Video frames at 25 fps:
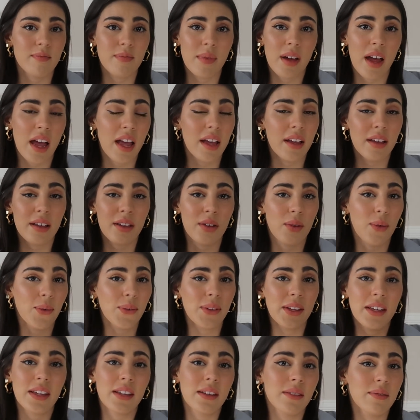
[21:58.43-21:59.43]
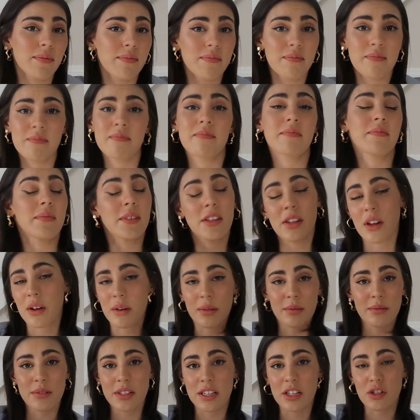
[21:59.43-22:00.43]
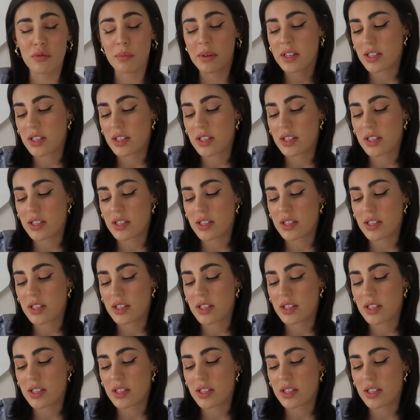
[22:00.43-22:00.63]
I can only, you know, teach